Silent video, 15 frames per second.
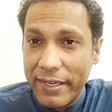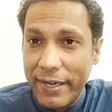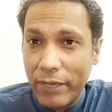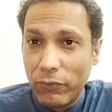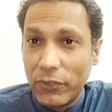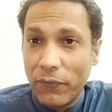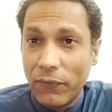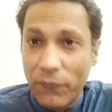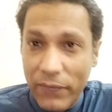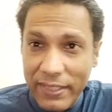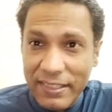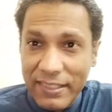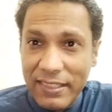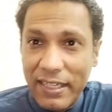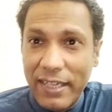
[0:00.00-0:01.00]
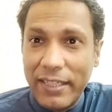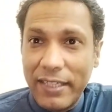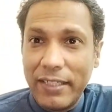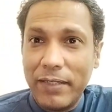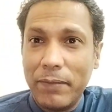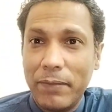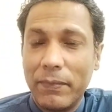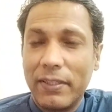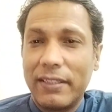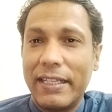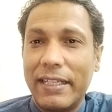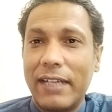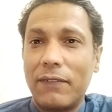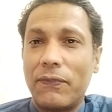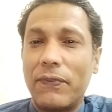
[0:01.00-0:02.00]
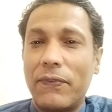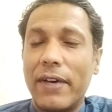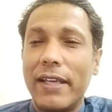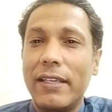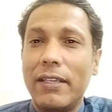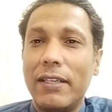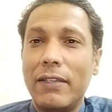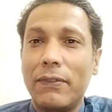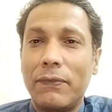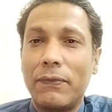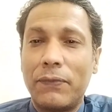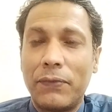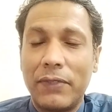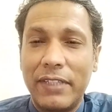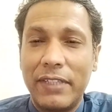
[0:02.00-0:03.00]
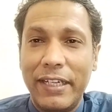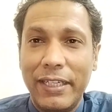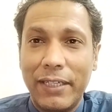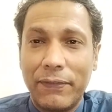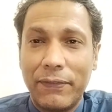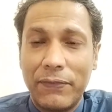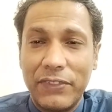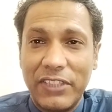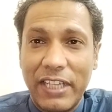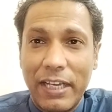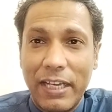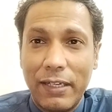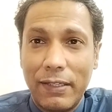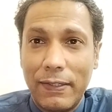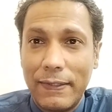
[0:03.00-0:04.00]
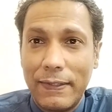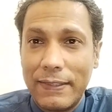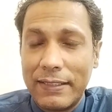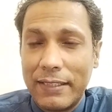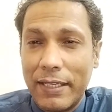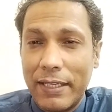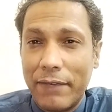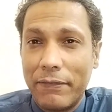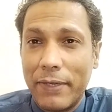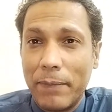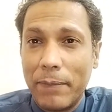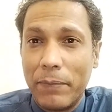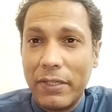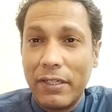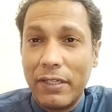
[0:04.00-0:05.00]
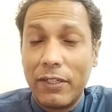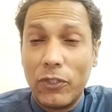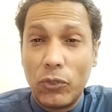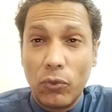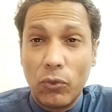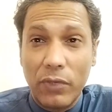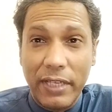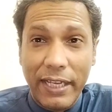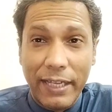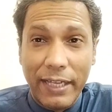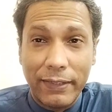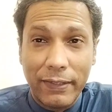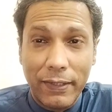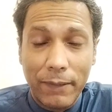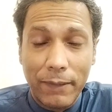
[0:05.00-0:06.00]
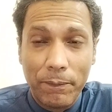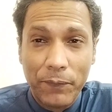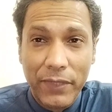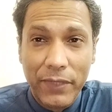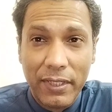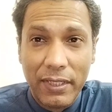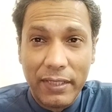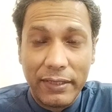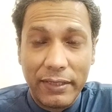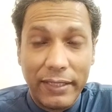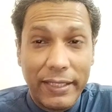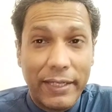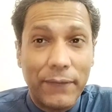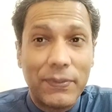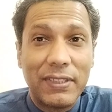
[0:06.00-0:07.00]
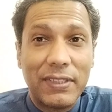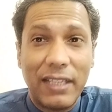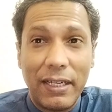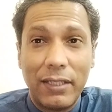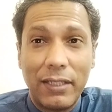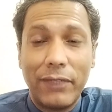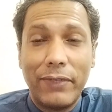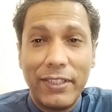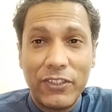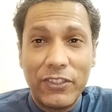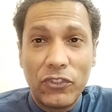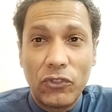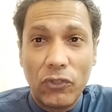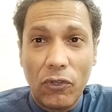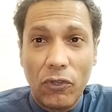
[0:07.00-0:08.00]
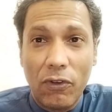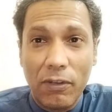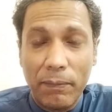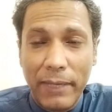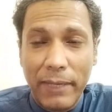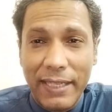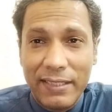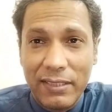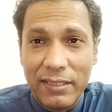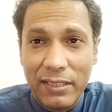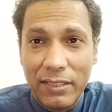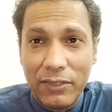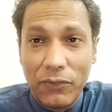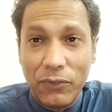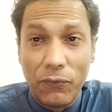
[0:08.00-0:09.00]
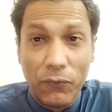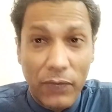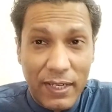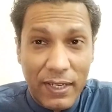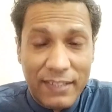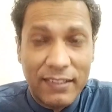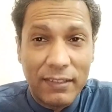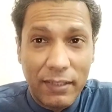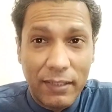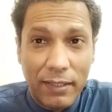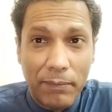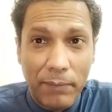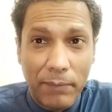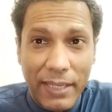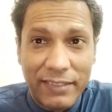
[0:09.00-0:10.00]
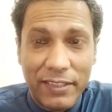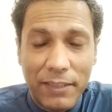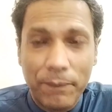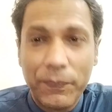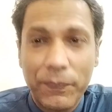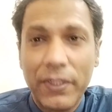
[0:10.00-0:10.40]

It was the first time that 5 TDF generals have appeared together. They have sent a very strong message. What's their message?